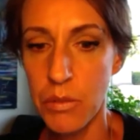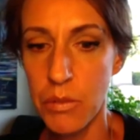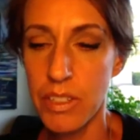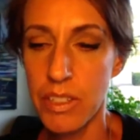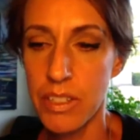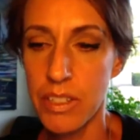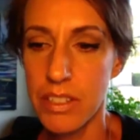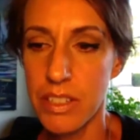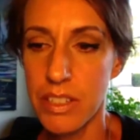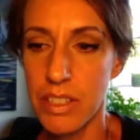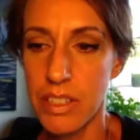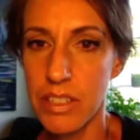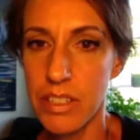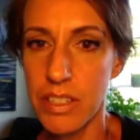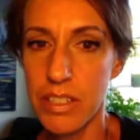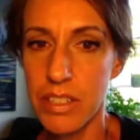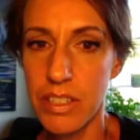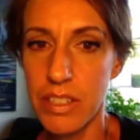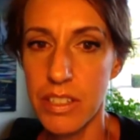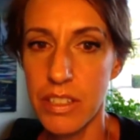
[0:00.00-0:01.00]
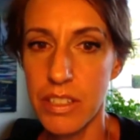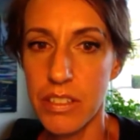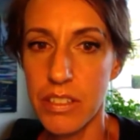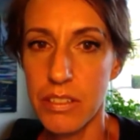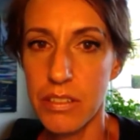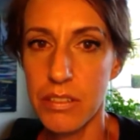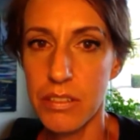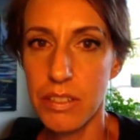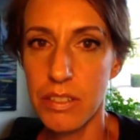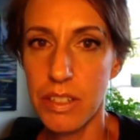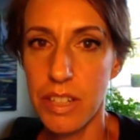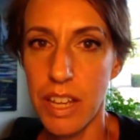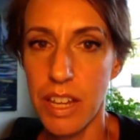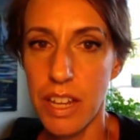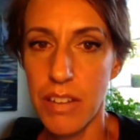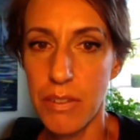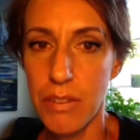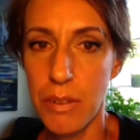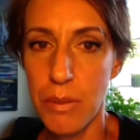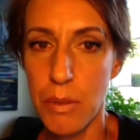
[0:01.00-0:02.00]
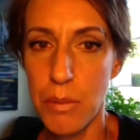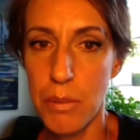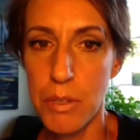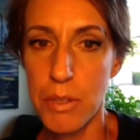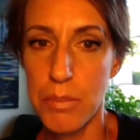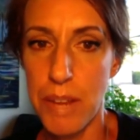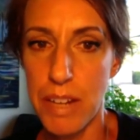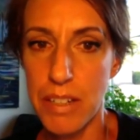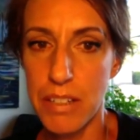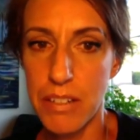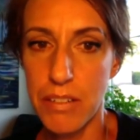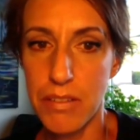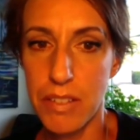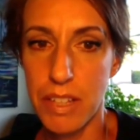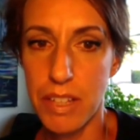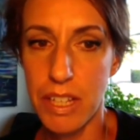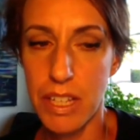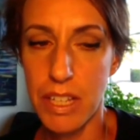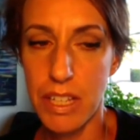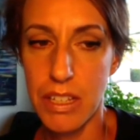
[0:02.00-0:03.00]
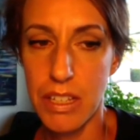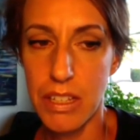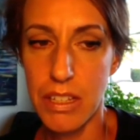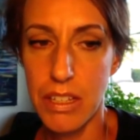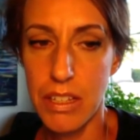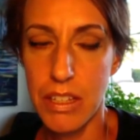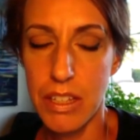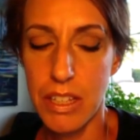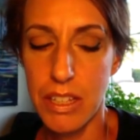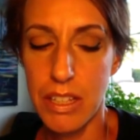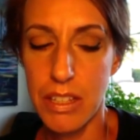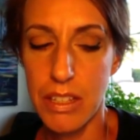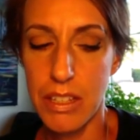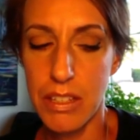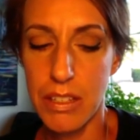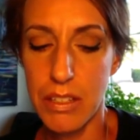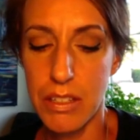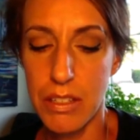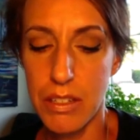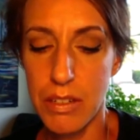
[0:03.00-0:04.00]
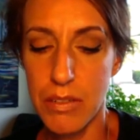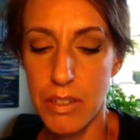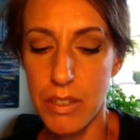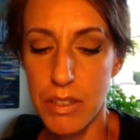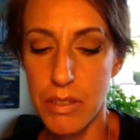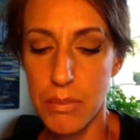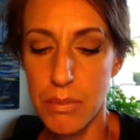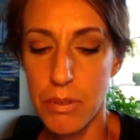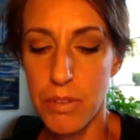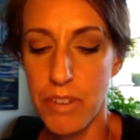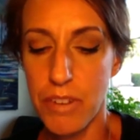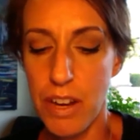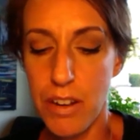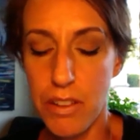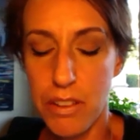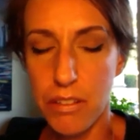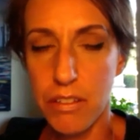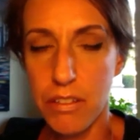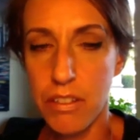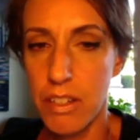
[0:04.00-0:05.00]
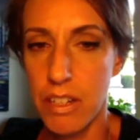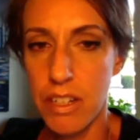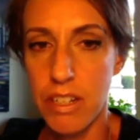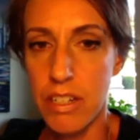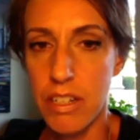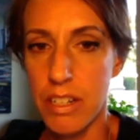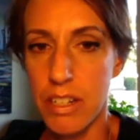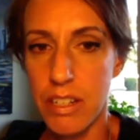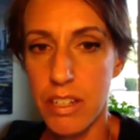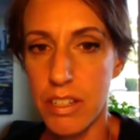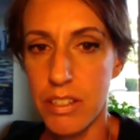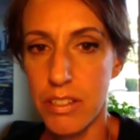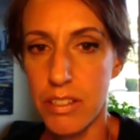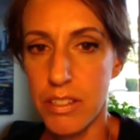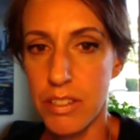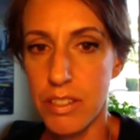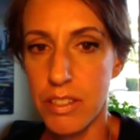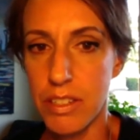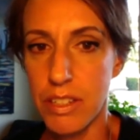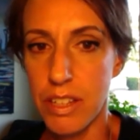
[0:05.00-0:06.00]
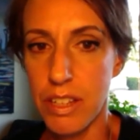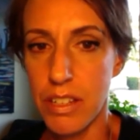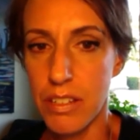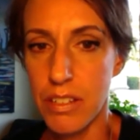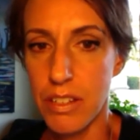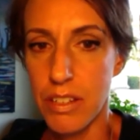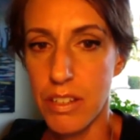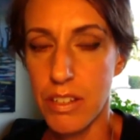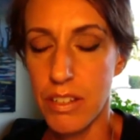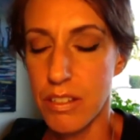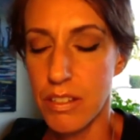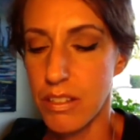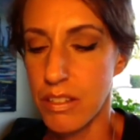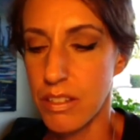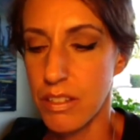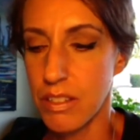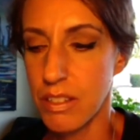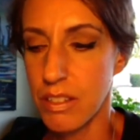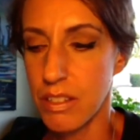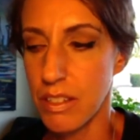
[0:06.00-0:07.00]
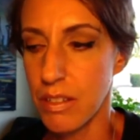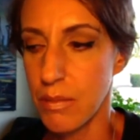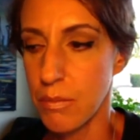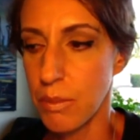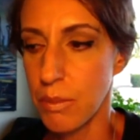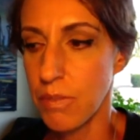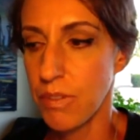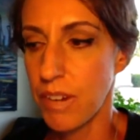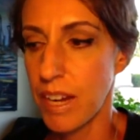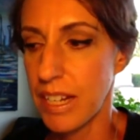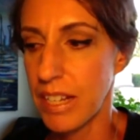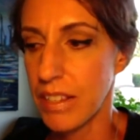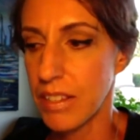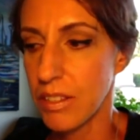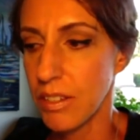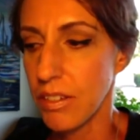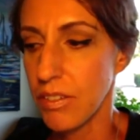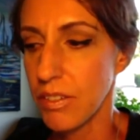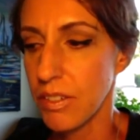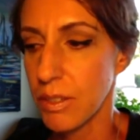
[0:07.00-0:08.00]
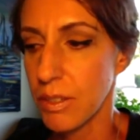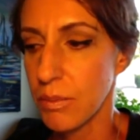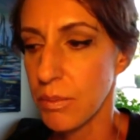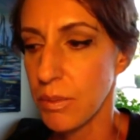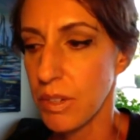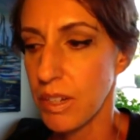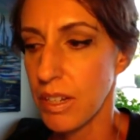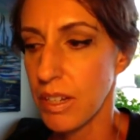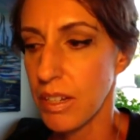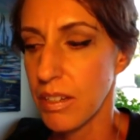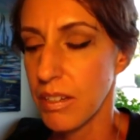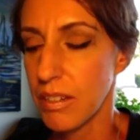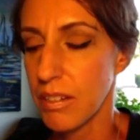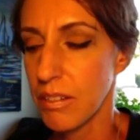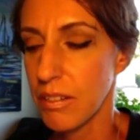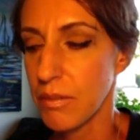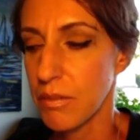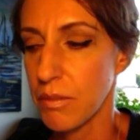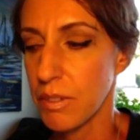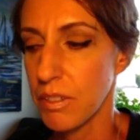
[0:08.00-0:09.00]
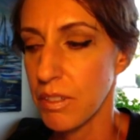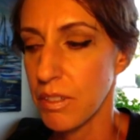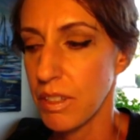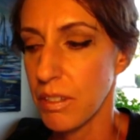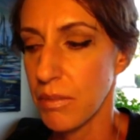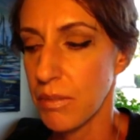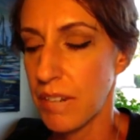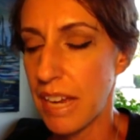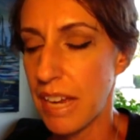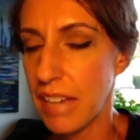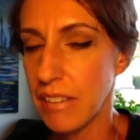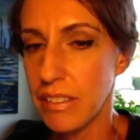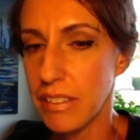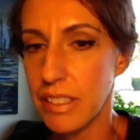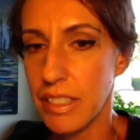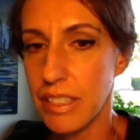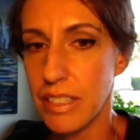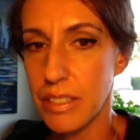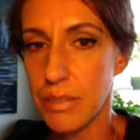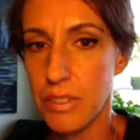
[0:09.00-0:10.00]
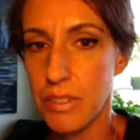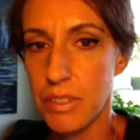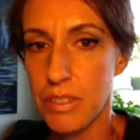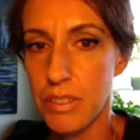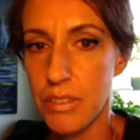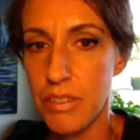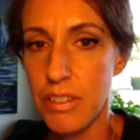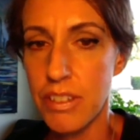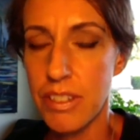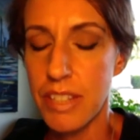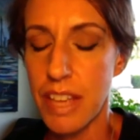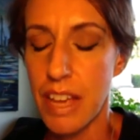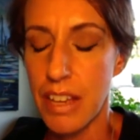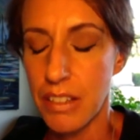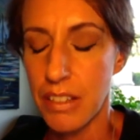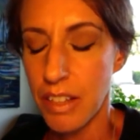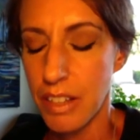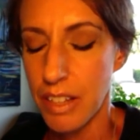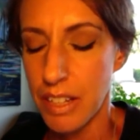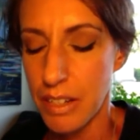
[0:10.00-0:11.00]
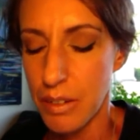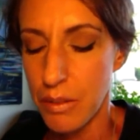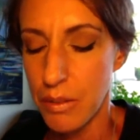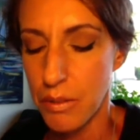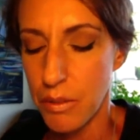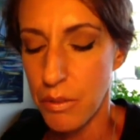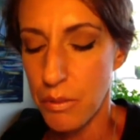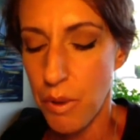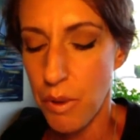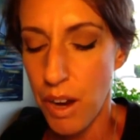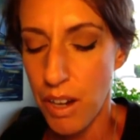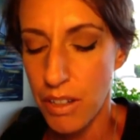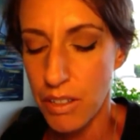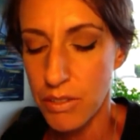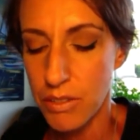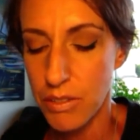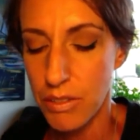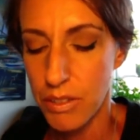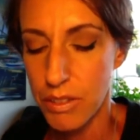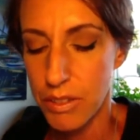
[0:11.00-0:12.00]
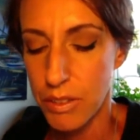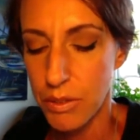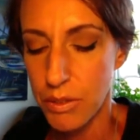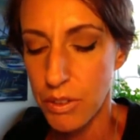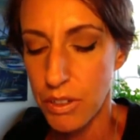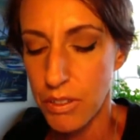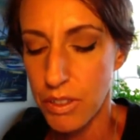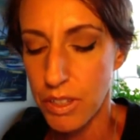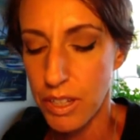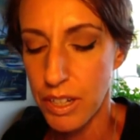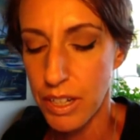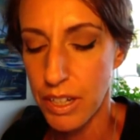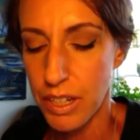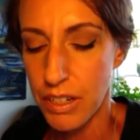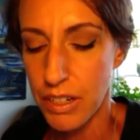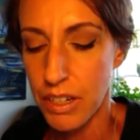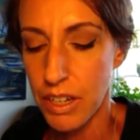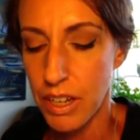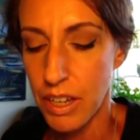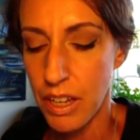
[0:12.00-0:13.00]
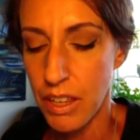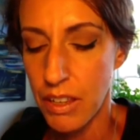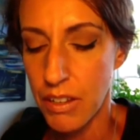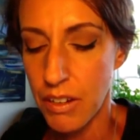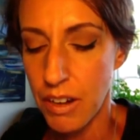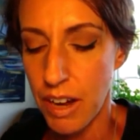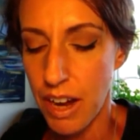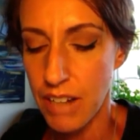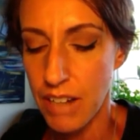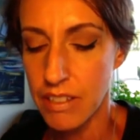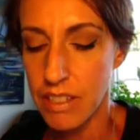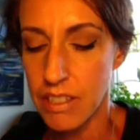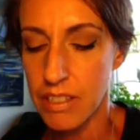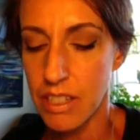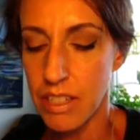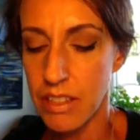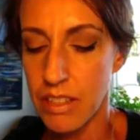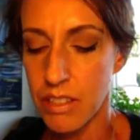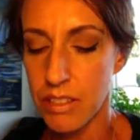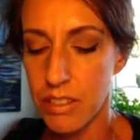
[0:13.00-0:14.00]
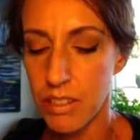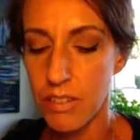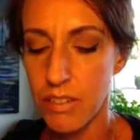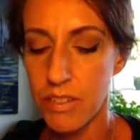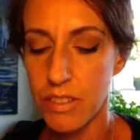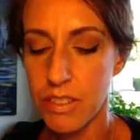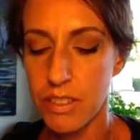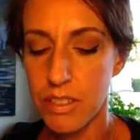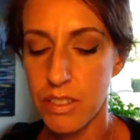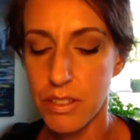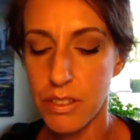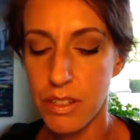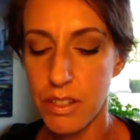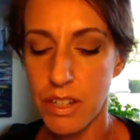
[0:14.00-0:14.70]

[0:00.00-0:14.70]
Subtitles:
it's easy to look at it from the perspective that the service provider, the clinician, is providing the service, but really the reality is, as soon as that client walks through the door, they're accessing the services. So